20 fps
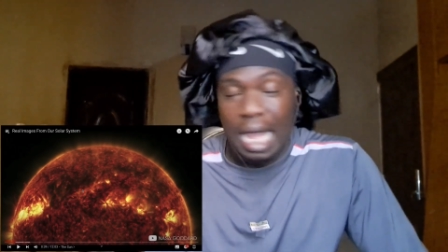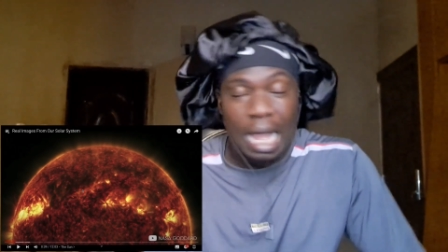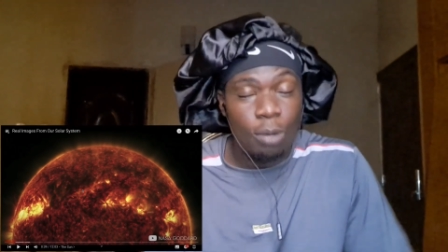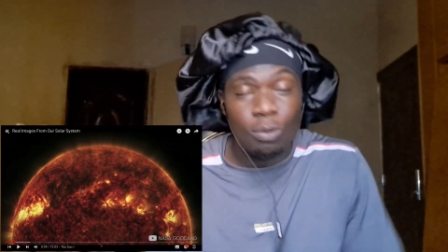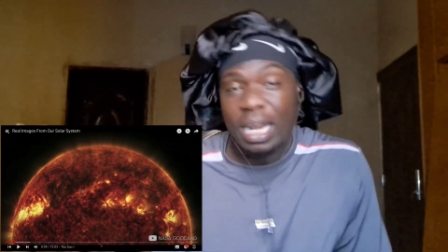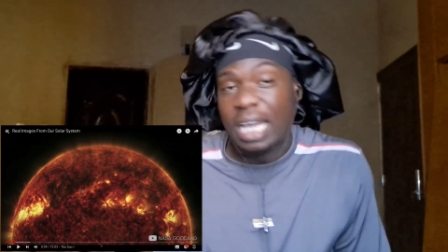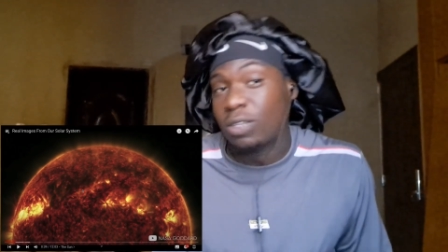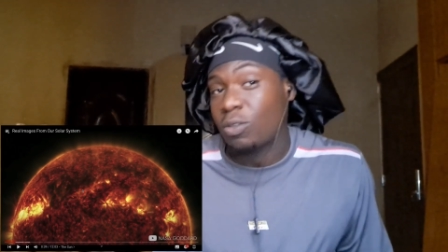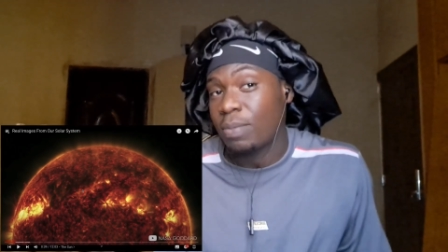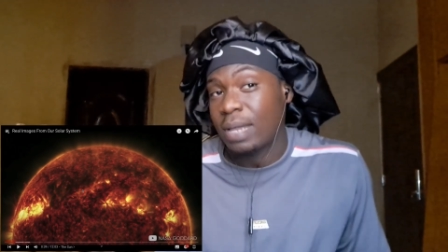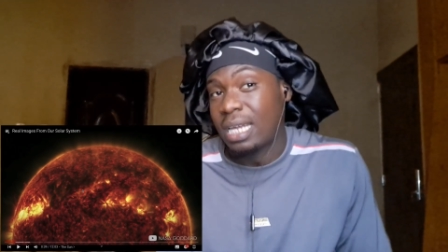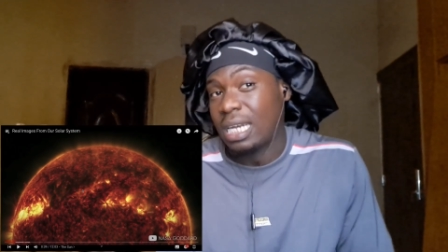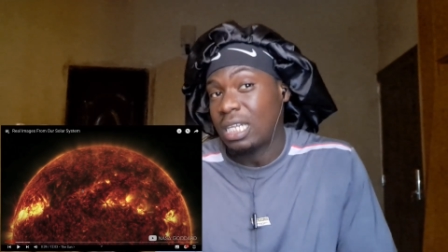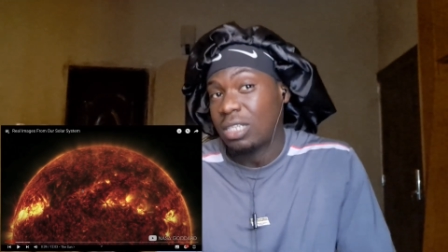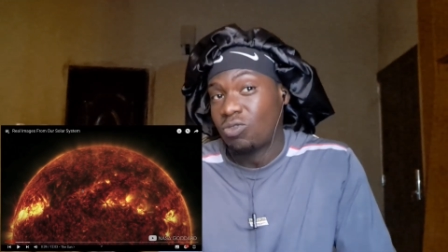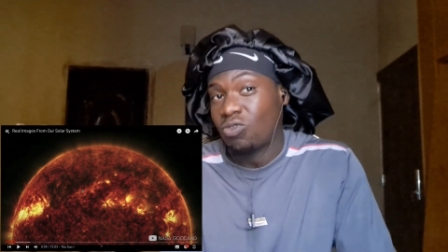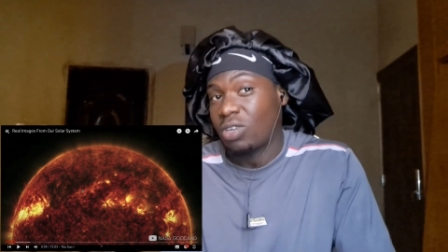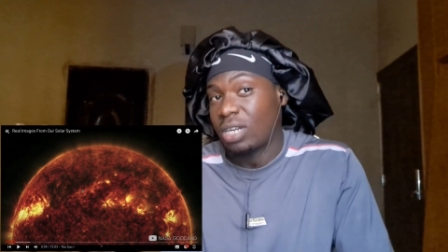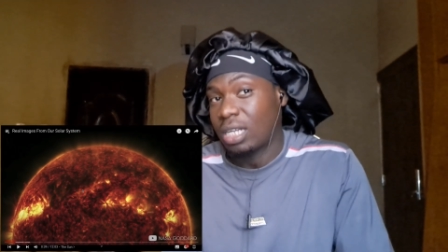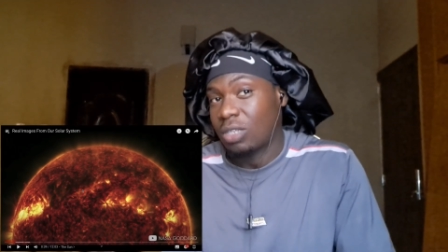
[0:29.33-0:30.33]
I would like to be an
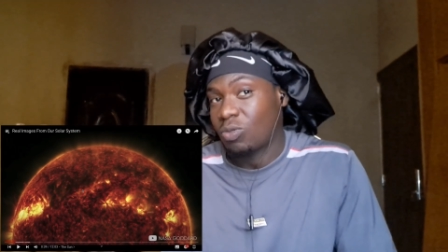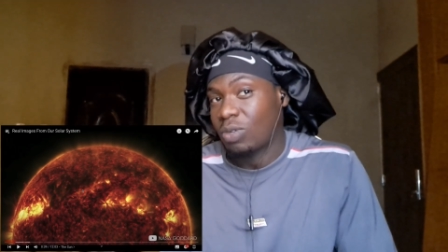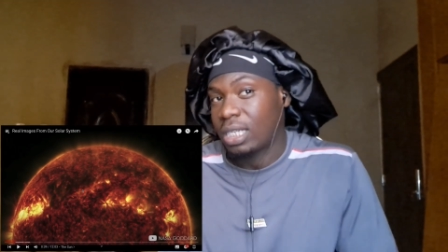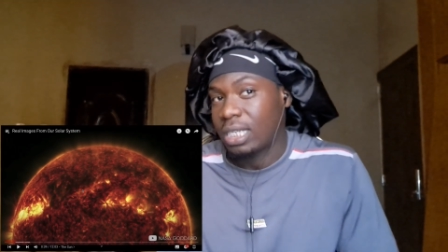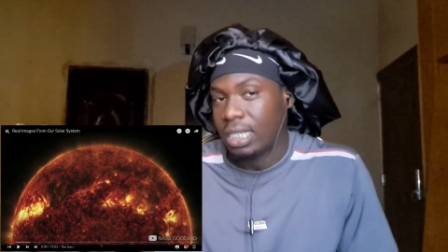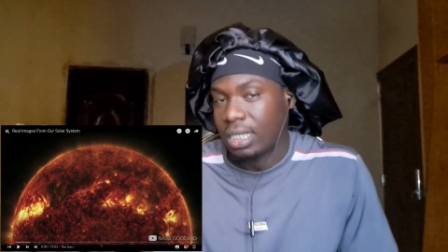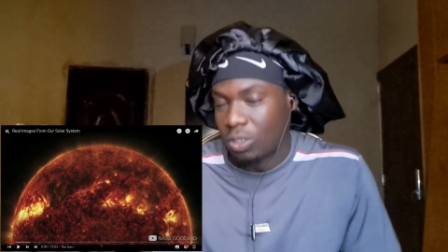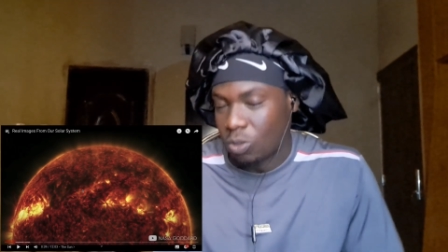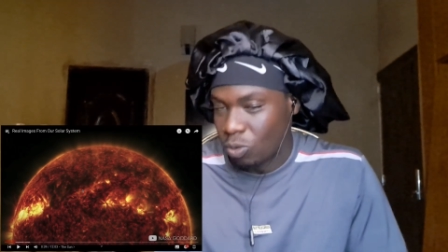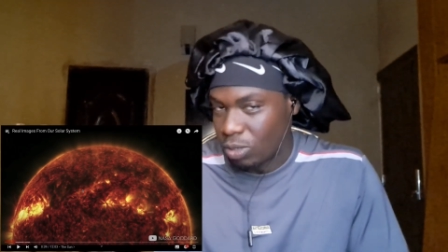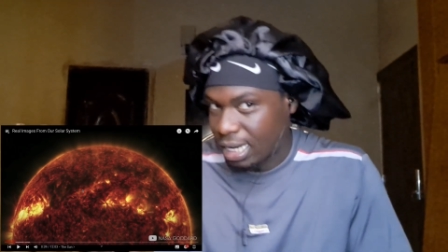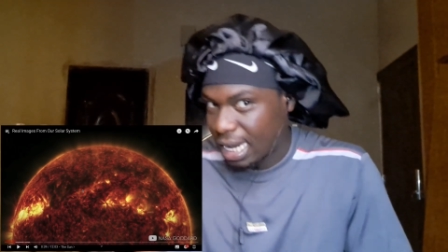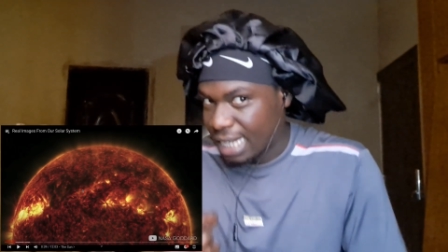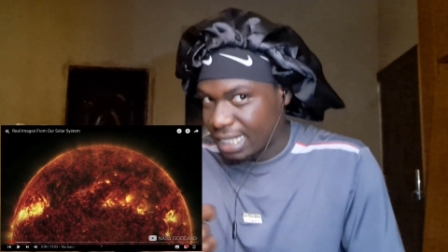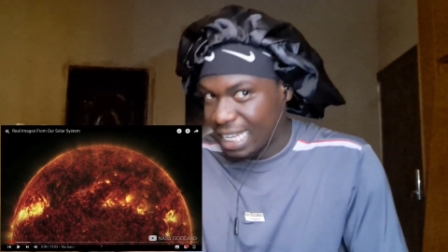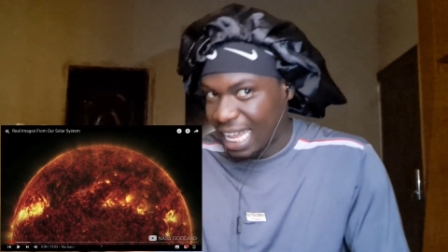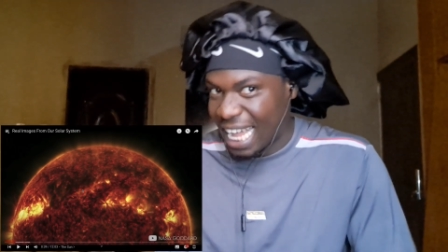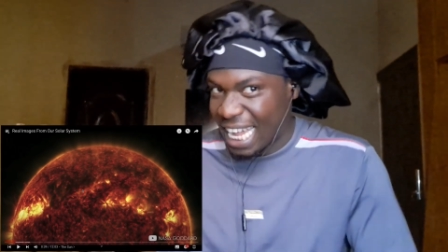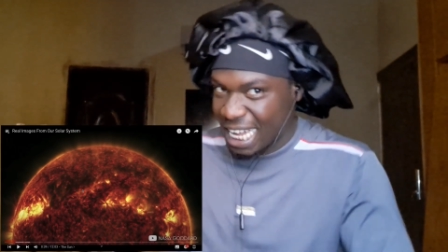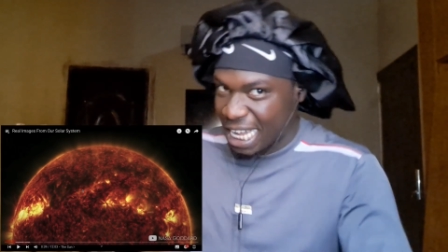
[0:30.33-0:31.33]
astronaut one day. So
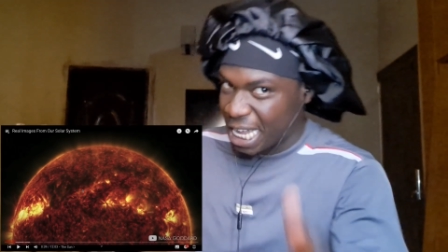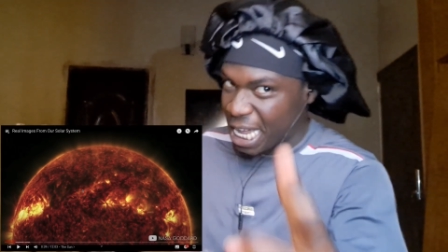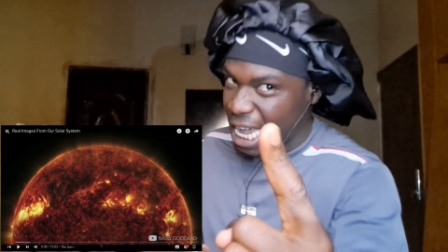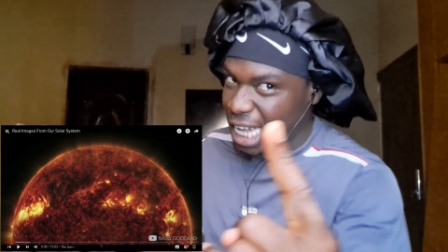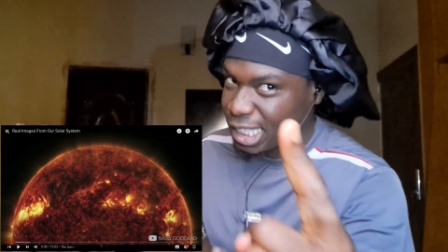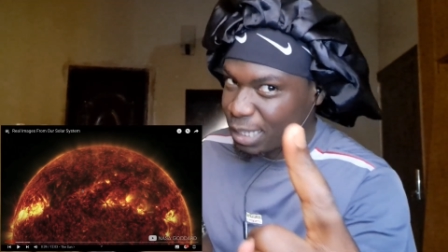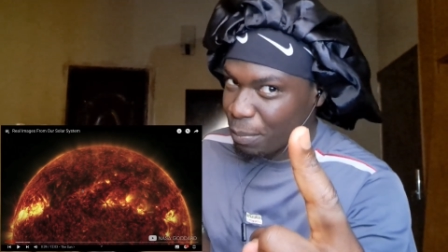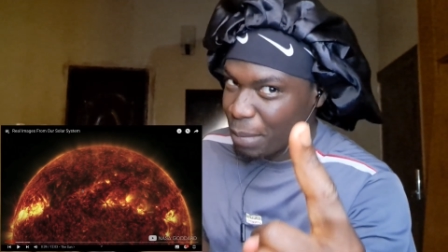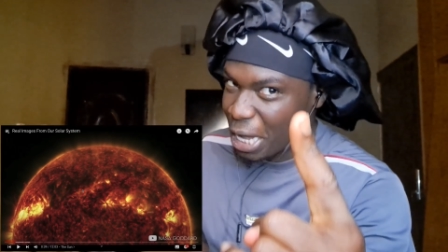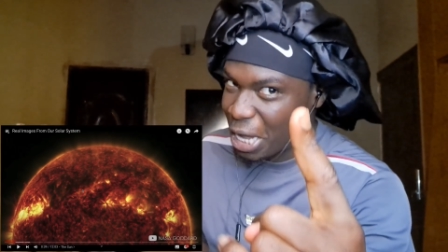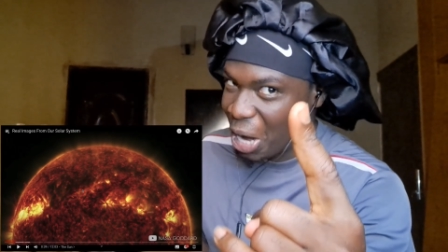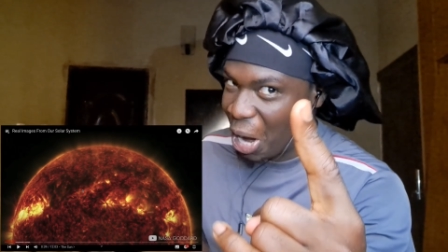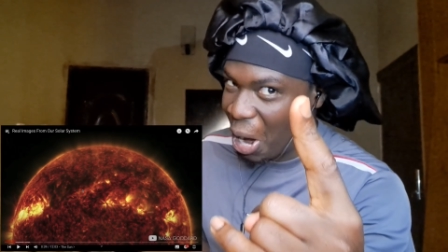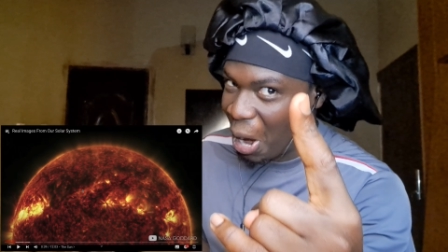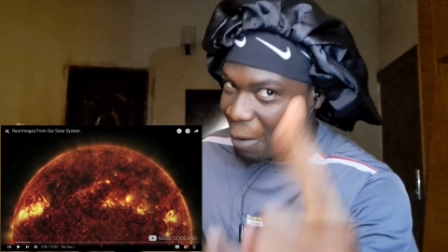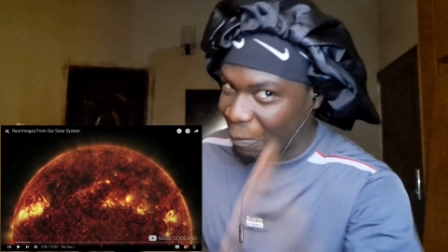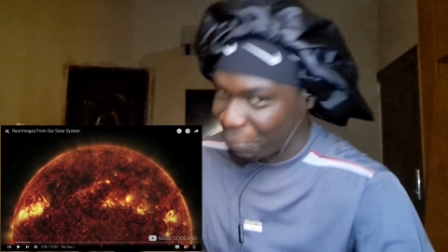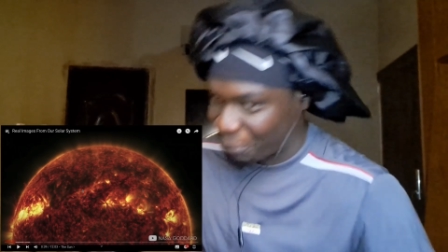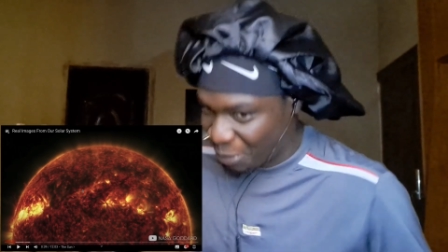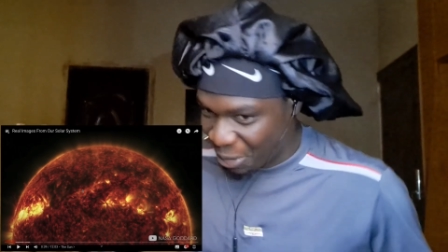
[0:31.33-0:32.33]
NASA, hit me
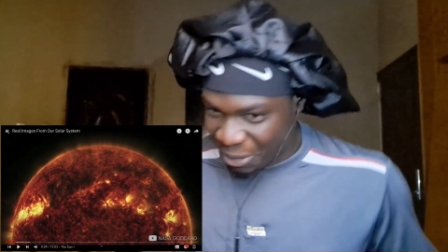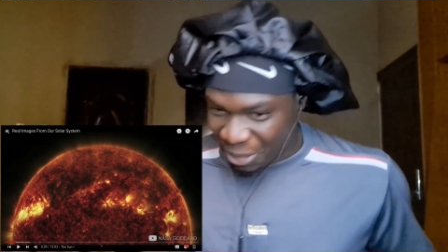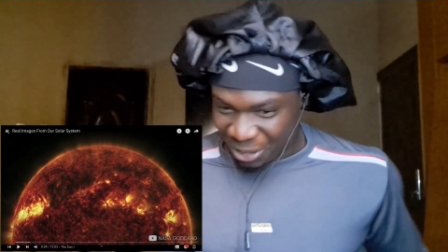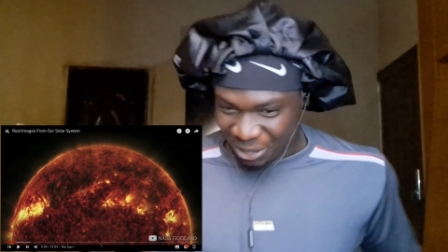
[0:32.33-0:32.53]
up.